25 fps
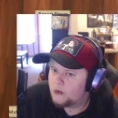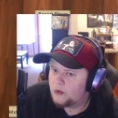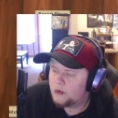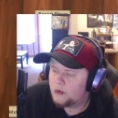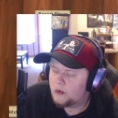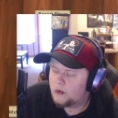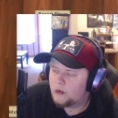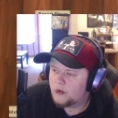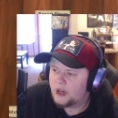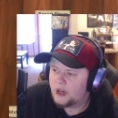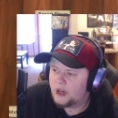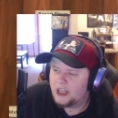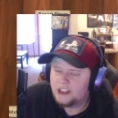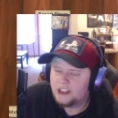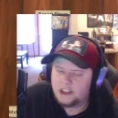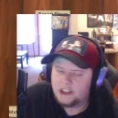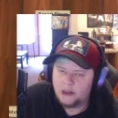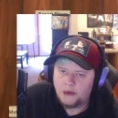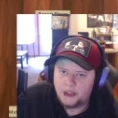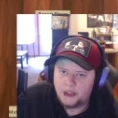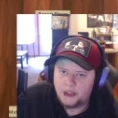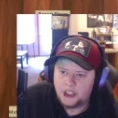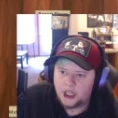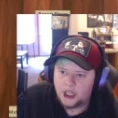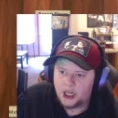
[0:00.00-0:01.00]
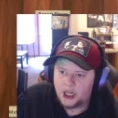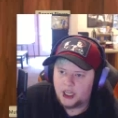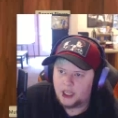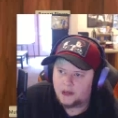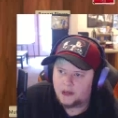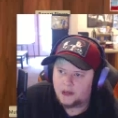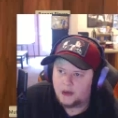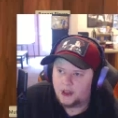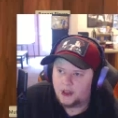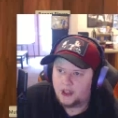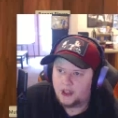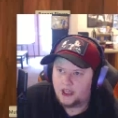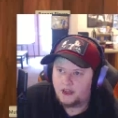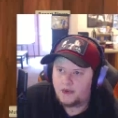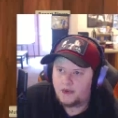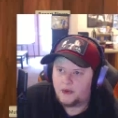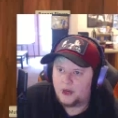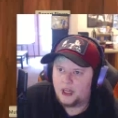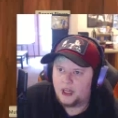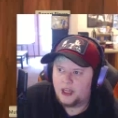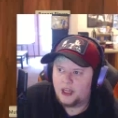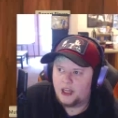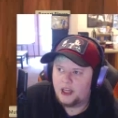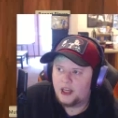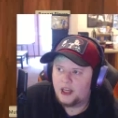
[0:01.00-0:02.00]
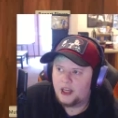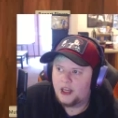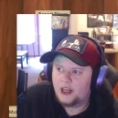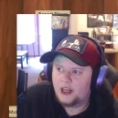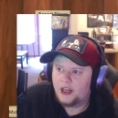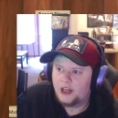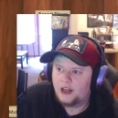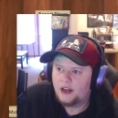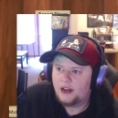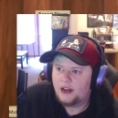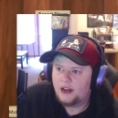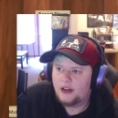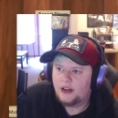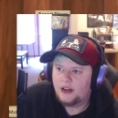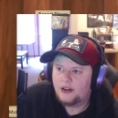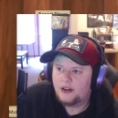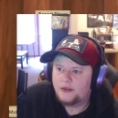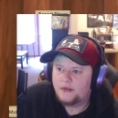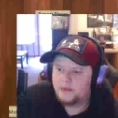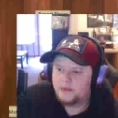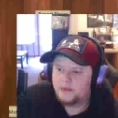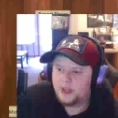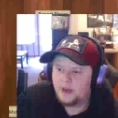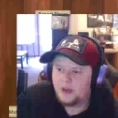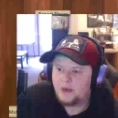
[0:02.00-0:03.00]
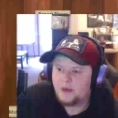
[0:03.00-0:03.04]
Why is no one talking about, like, what? Am I